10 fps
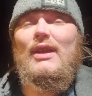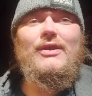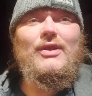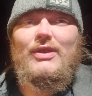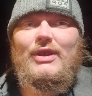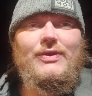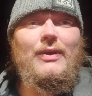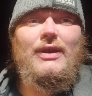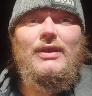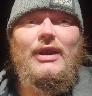Under this
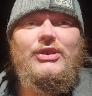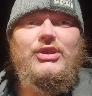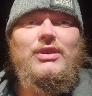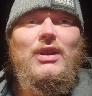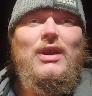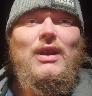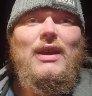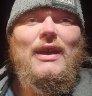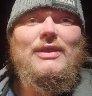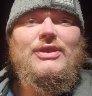regulation,
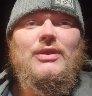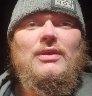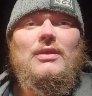it's